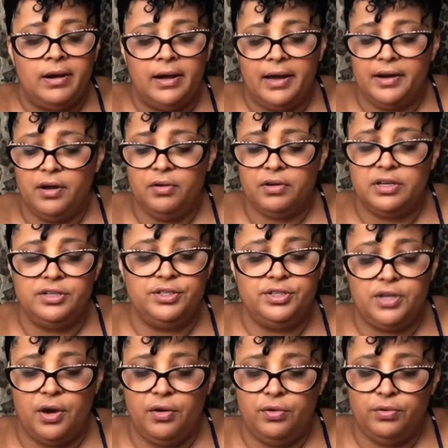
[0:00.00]
I don't
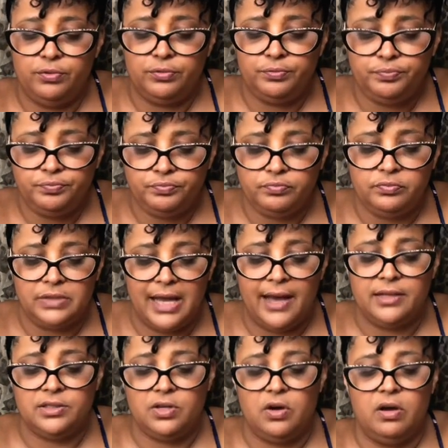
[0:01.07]
condone
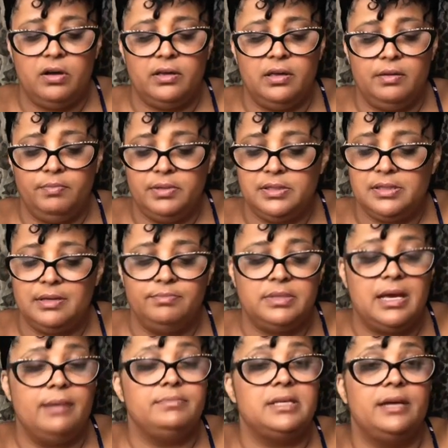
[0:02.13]
not talking, but
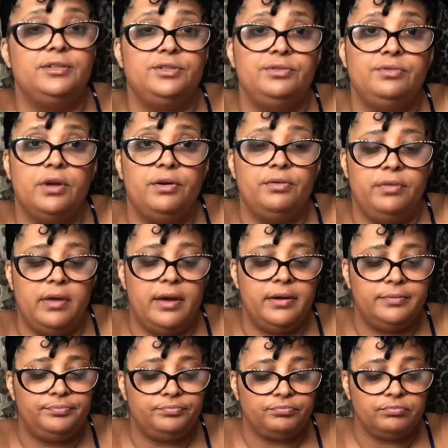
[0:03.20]
sometimes I do know
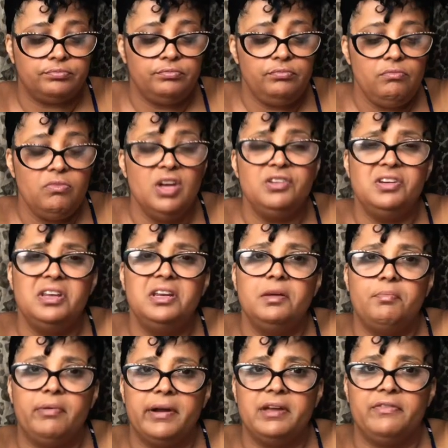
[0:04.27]
that you need a
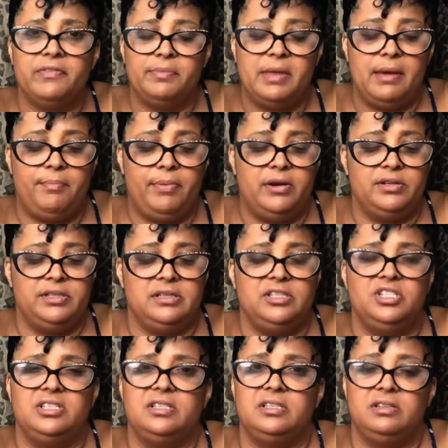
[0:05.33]
break from that person
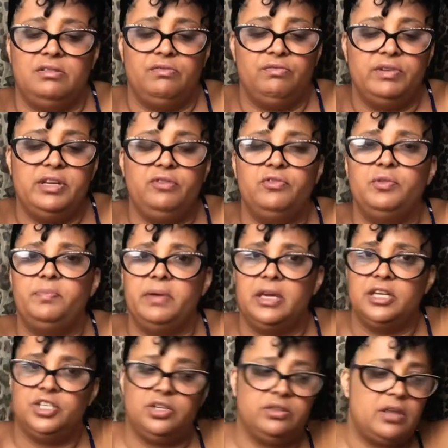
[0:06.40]
just to regroup and
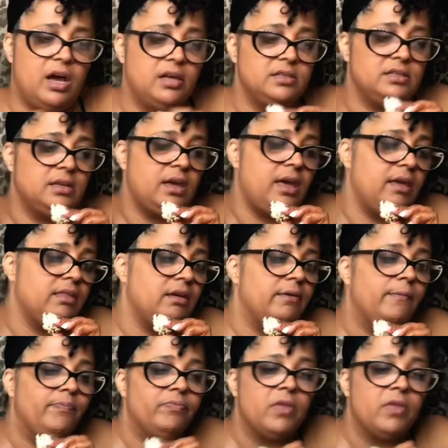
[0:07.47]
get your thoughts together.